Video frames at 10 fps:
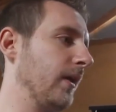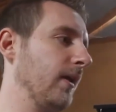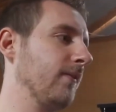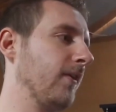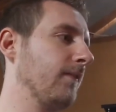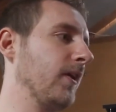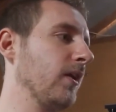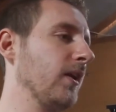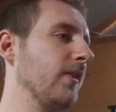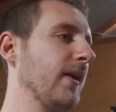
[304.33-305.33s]
If if I figure
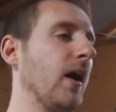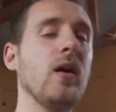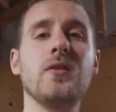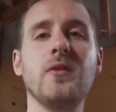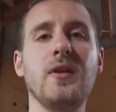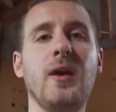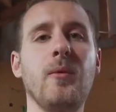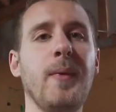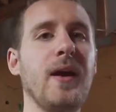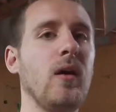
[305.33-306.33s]
anything out, I'll turn the
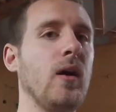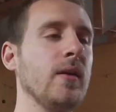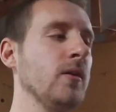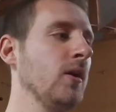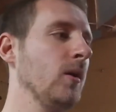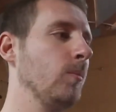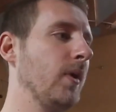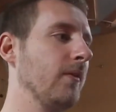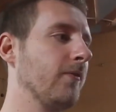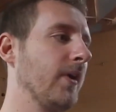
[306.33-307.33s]
camera back on.
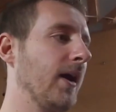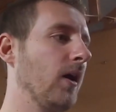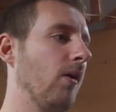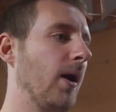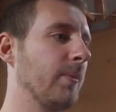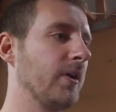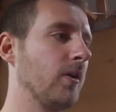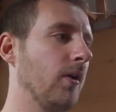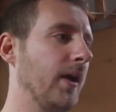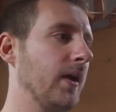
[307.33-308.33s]
But for now, I'm gonna
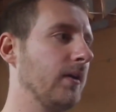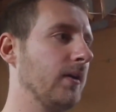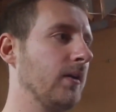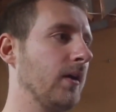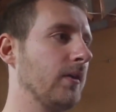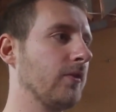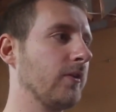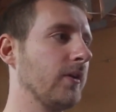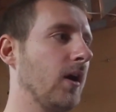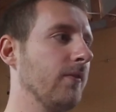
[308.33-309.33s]
go ahead and
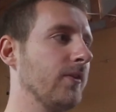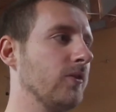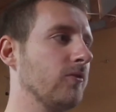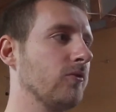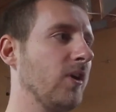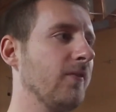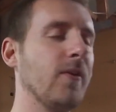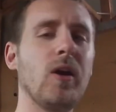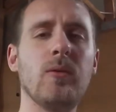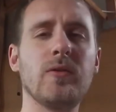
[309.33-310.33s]
turn it off and try to
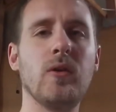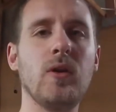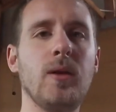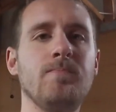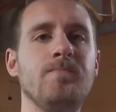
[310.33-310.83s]
figure out what's going on.